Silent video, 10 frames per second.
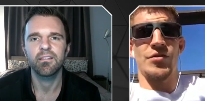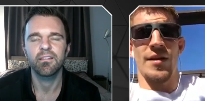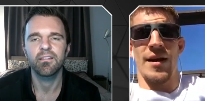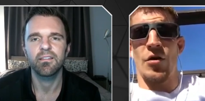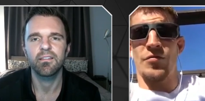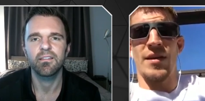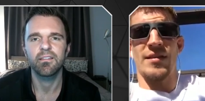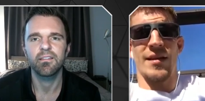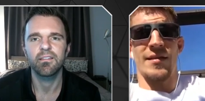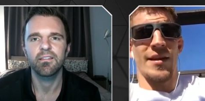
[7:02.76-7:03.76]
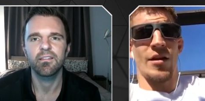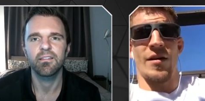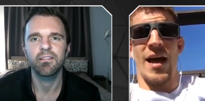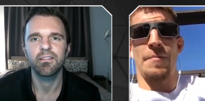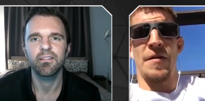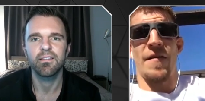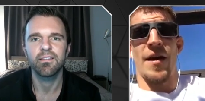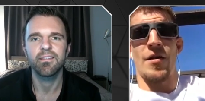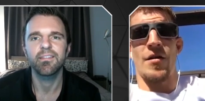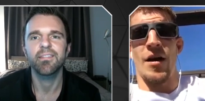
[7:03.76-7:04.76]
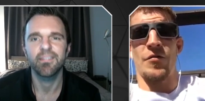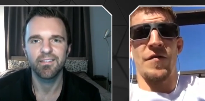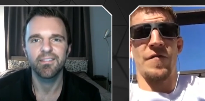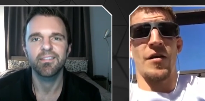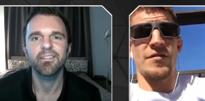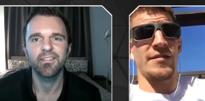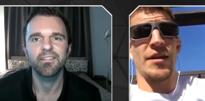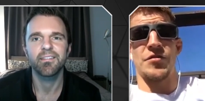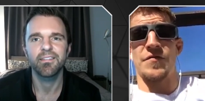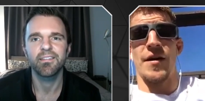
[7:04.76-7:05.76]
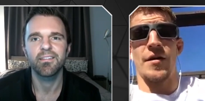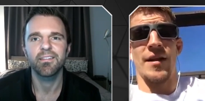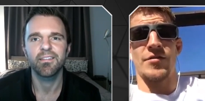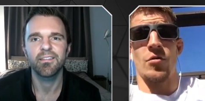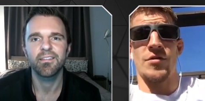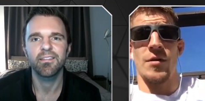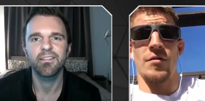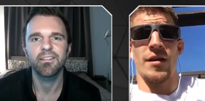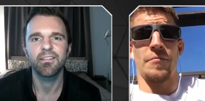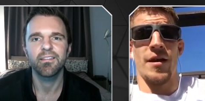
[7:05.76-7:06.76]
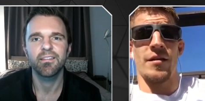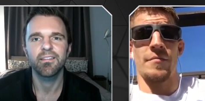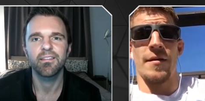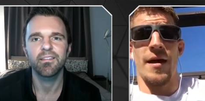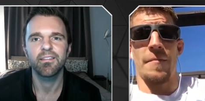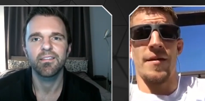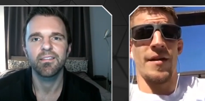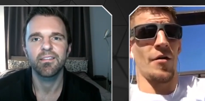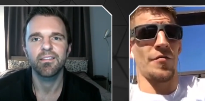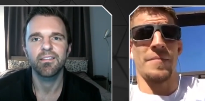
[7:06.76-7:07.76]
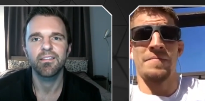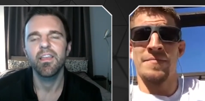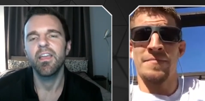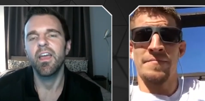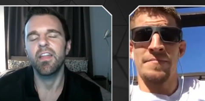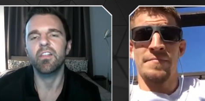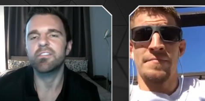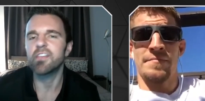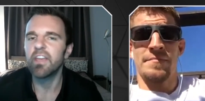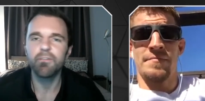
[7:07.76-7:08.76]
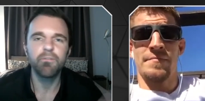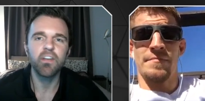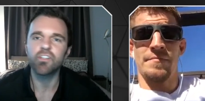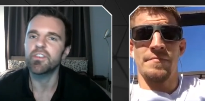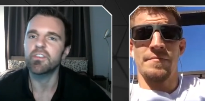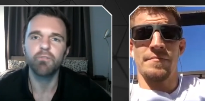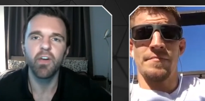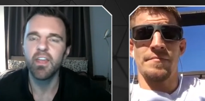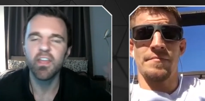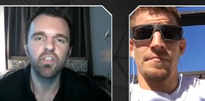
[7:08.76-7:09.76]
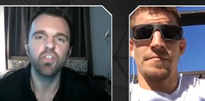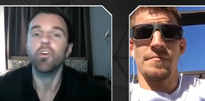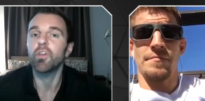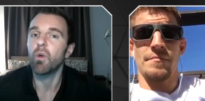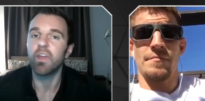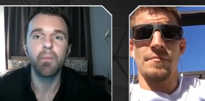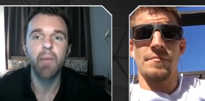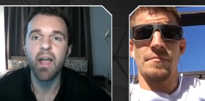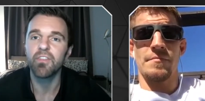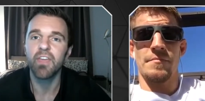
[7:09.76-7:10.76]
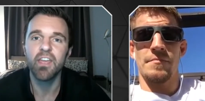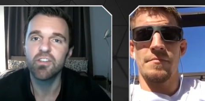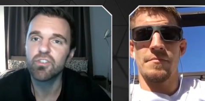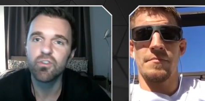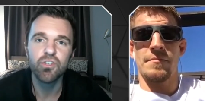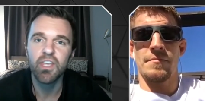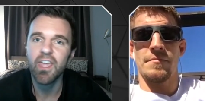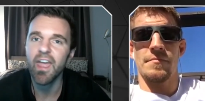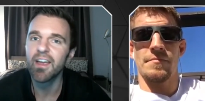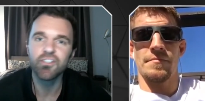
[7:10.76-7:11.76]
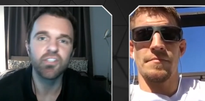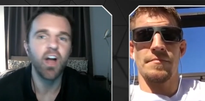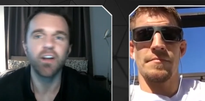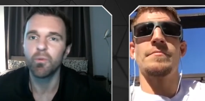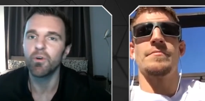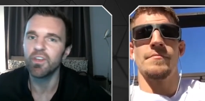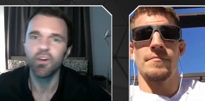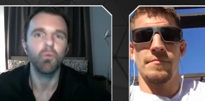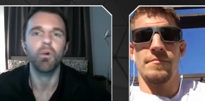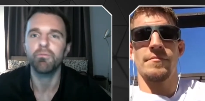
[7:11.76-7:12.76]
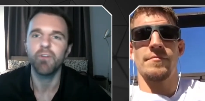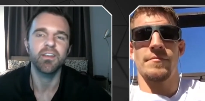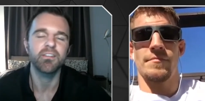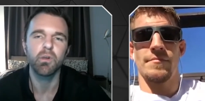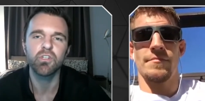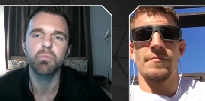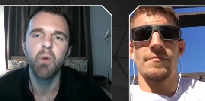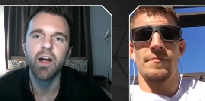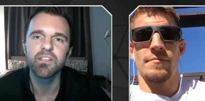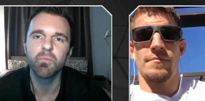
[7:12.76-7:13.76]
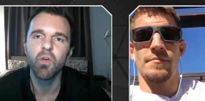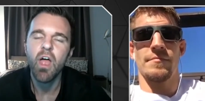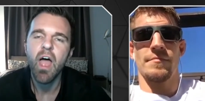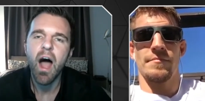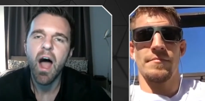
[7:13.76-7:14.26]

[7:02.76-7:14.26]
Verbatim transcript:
Speaker 1: I do it healthy. And a happy fighter, a healthy fighter is a dangerous fighter, and that's always what I look on planning to be: happy and healthy.
Speaker 2: And let's say you get a finish in this fight, and you want to get back in the cage as soon as you can, because you talked about you want to fight as much as possible.